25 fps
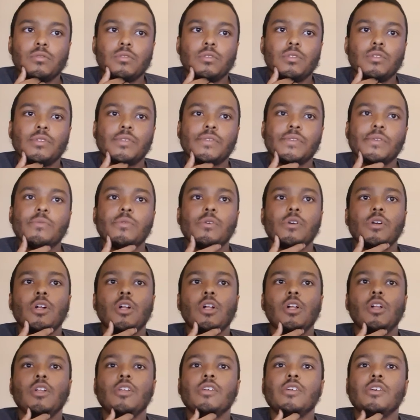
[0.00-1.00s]
So
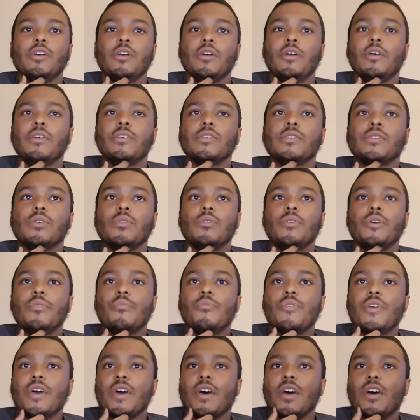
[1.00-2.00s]
here
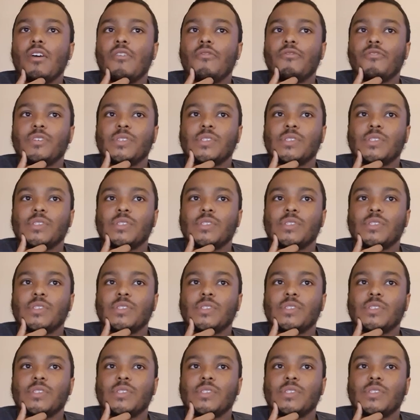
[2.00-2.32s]
we have the